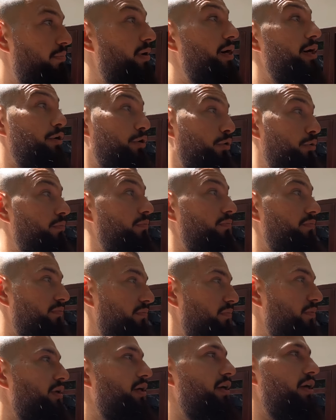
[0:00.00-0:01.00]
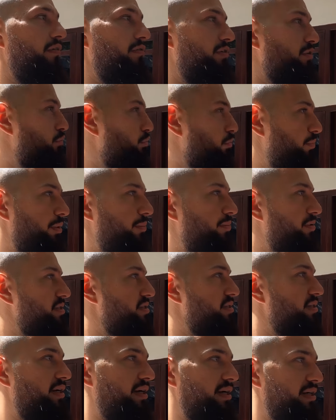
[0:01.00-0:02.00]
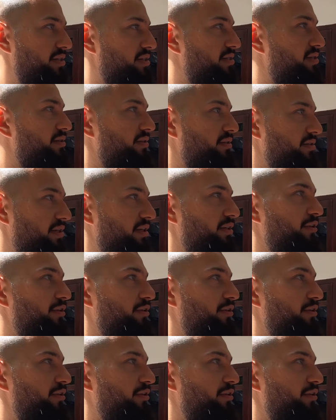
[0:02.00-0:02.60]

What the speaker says: Per room. Even two people stay, it's still $10.